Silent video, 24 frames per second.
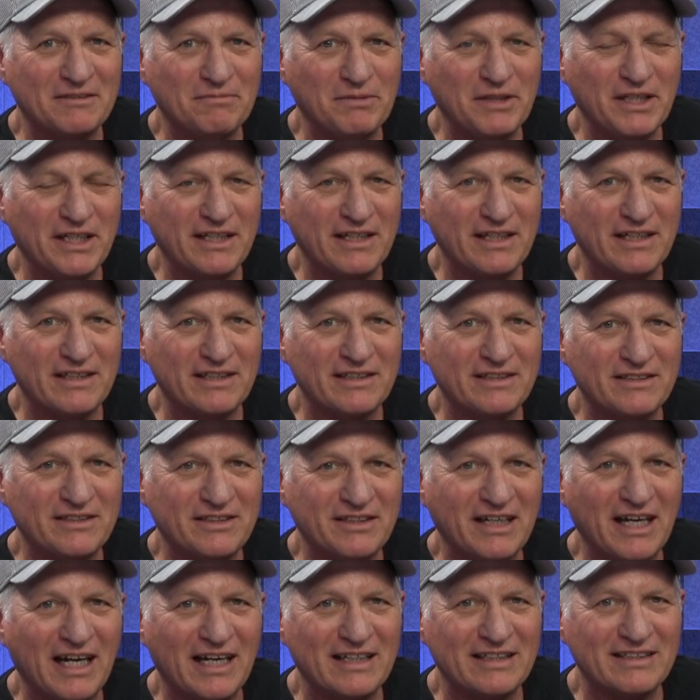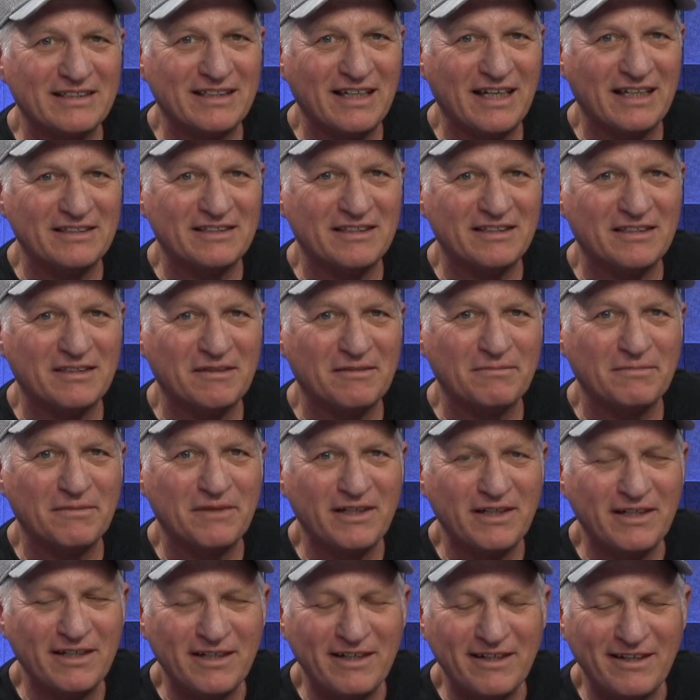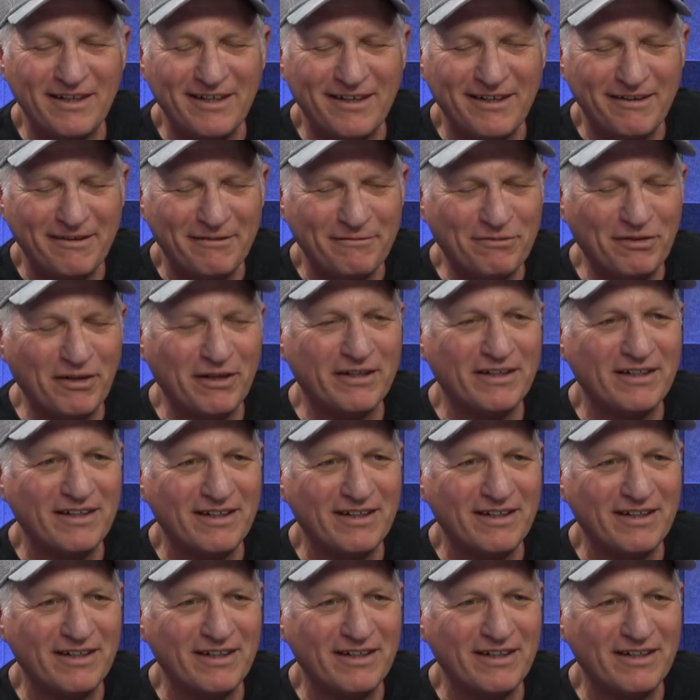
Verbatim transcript: because you got to test them for